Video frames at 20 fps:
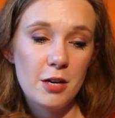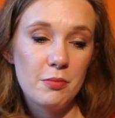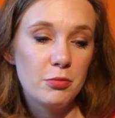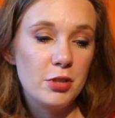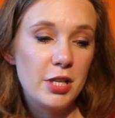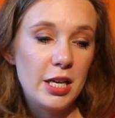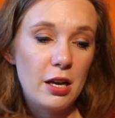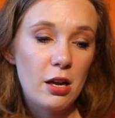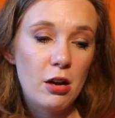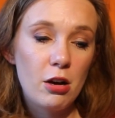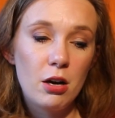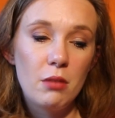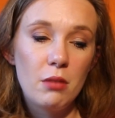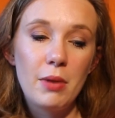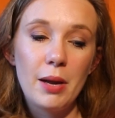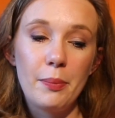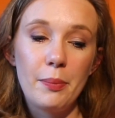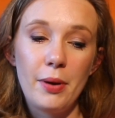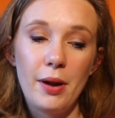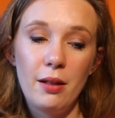taking all
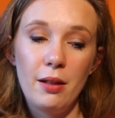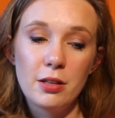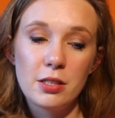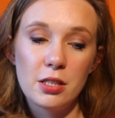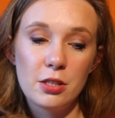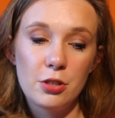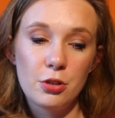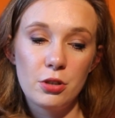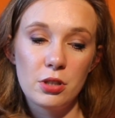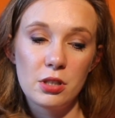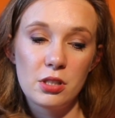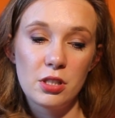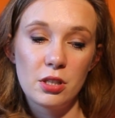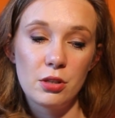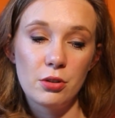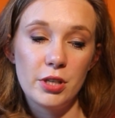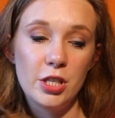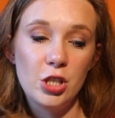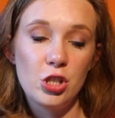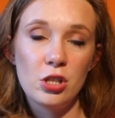my palettes into
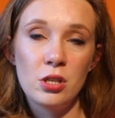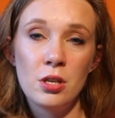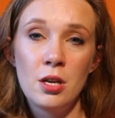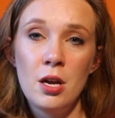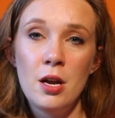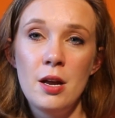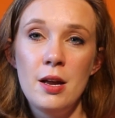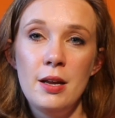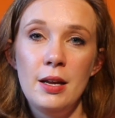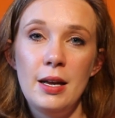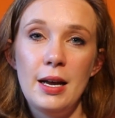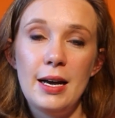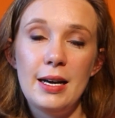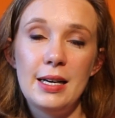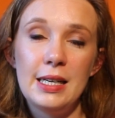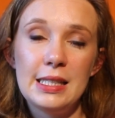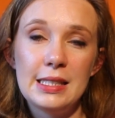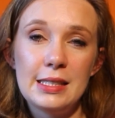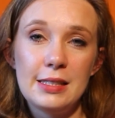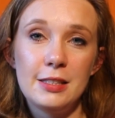consideration,
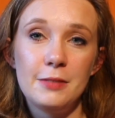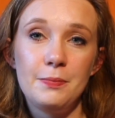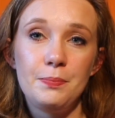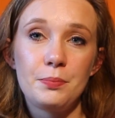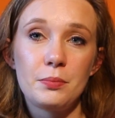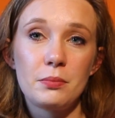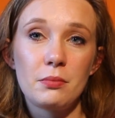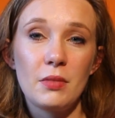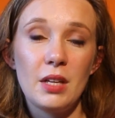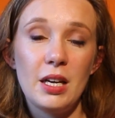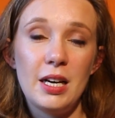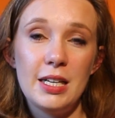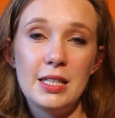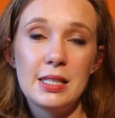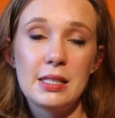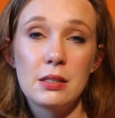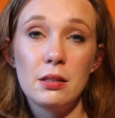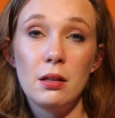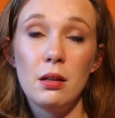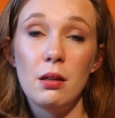and I
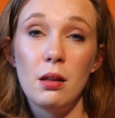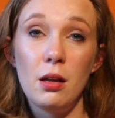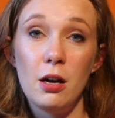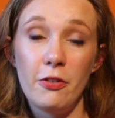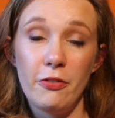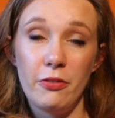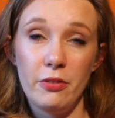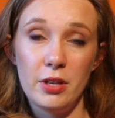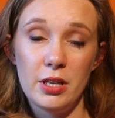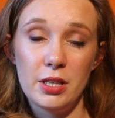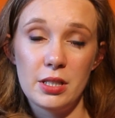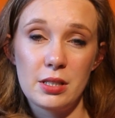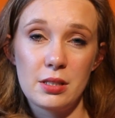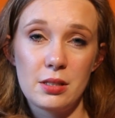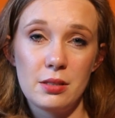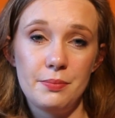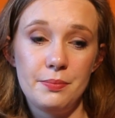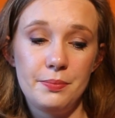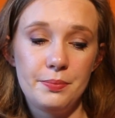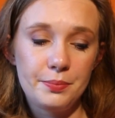still love
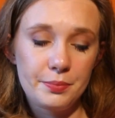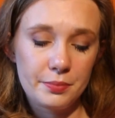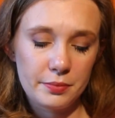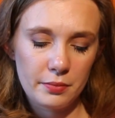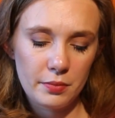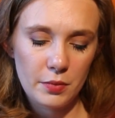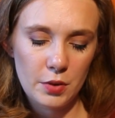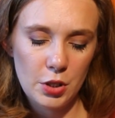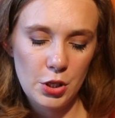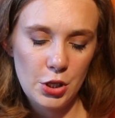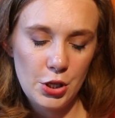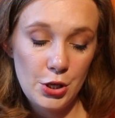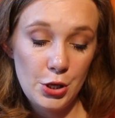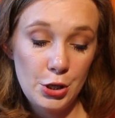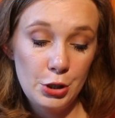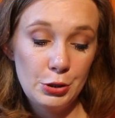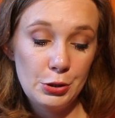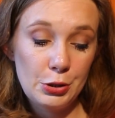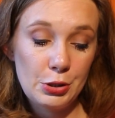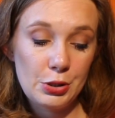this.
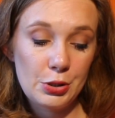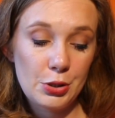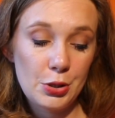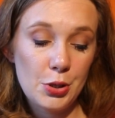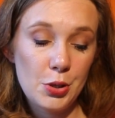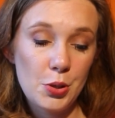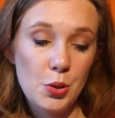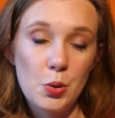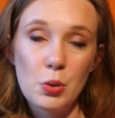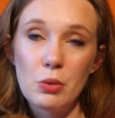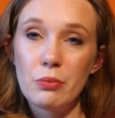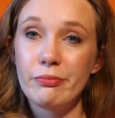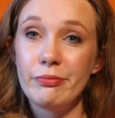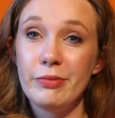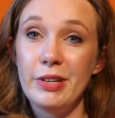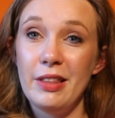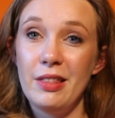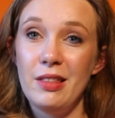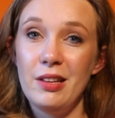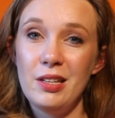So
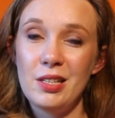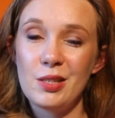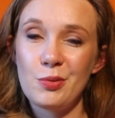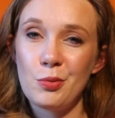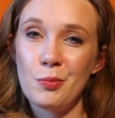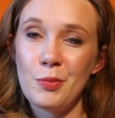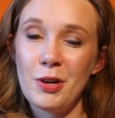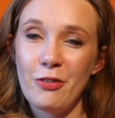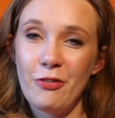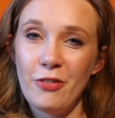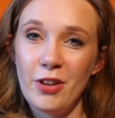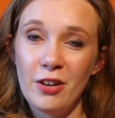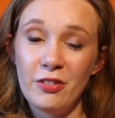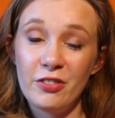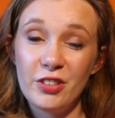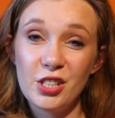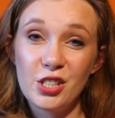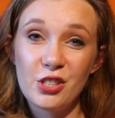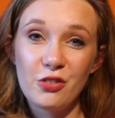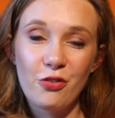these were my
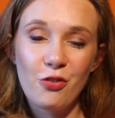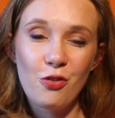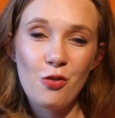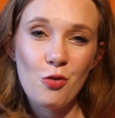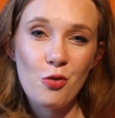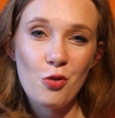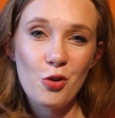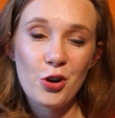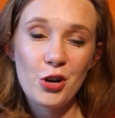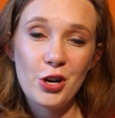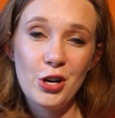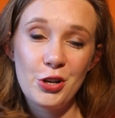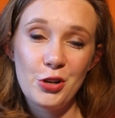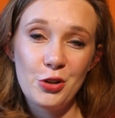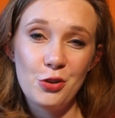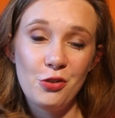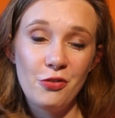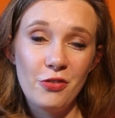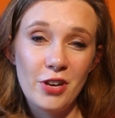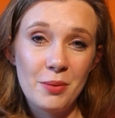favorites for
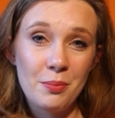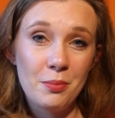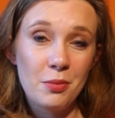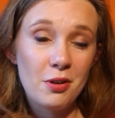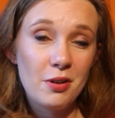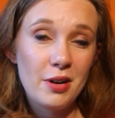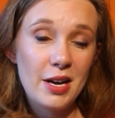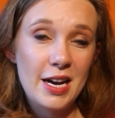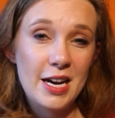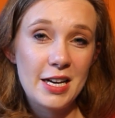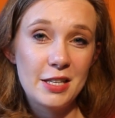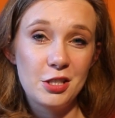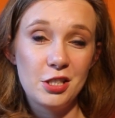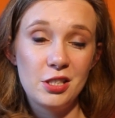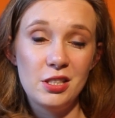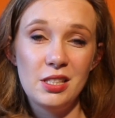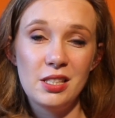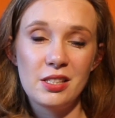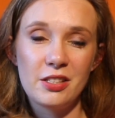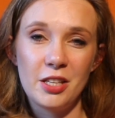November and
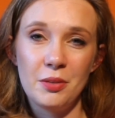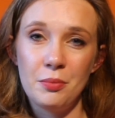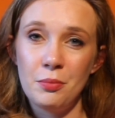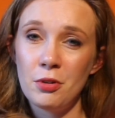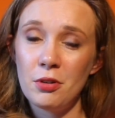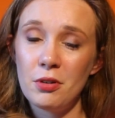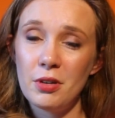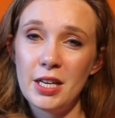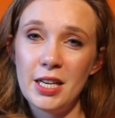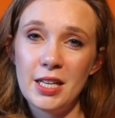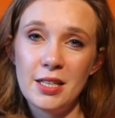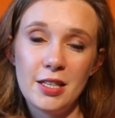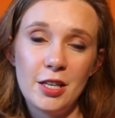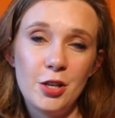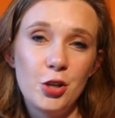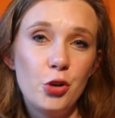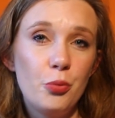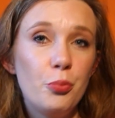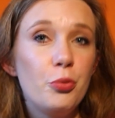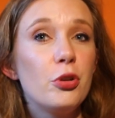December, and I
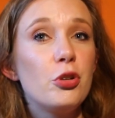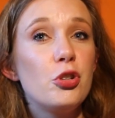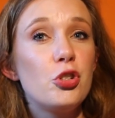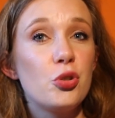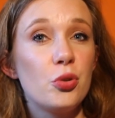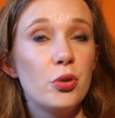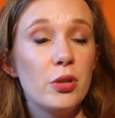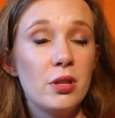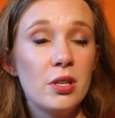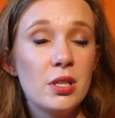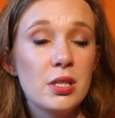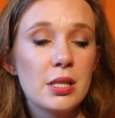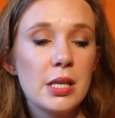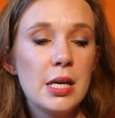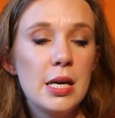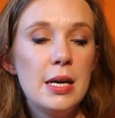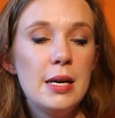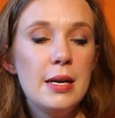hope you enjoyed this.